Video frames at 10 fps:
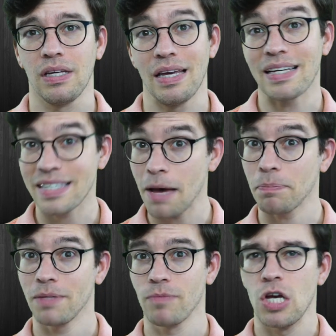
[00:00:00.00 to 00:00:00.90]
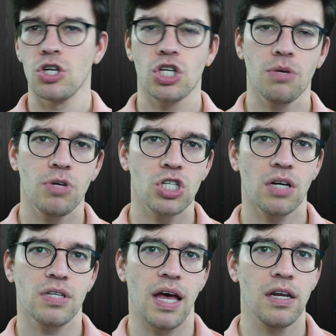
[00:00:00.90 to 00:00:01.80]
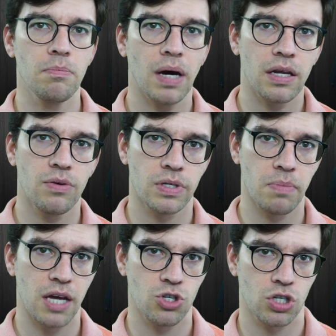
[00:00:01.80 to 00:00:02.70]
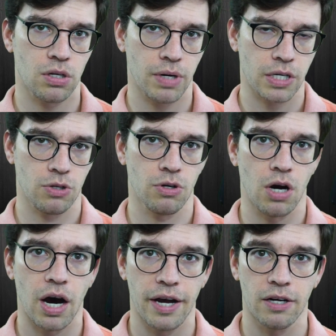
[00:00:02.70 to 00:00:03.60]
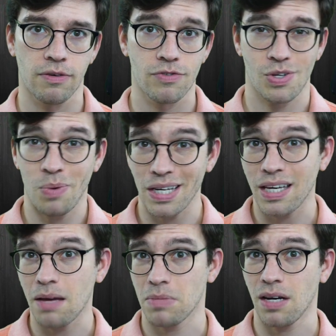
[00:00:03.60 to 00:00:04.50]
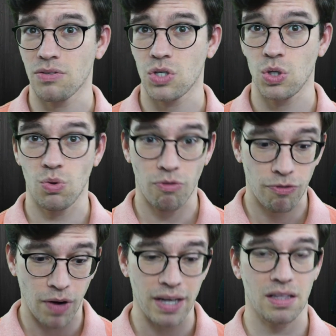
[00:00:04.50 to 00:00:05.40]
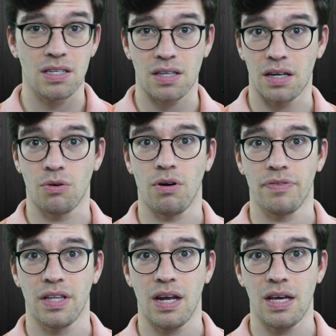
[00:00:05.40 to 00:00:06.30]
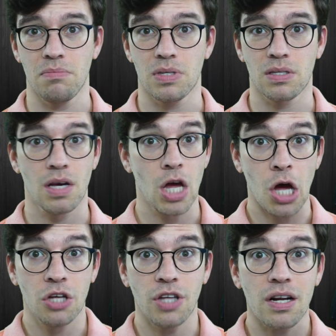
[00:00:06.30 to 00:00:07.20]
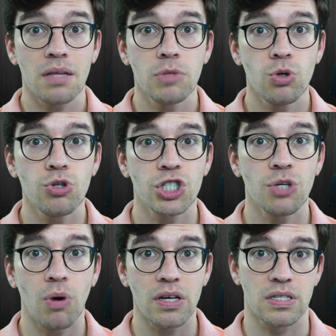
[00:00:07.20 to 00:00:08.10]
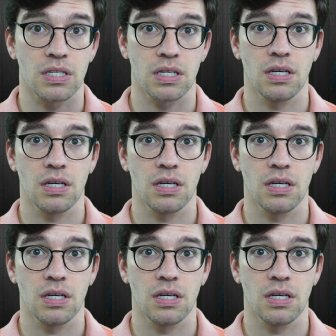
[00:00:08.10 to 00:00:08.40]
except she didn't reach out to anybody who was managing director or higher. So when it came down to finally signing off on the names, none of them knew who she was.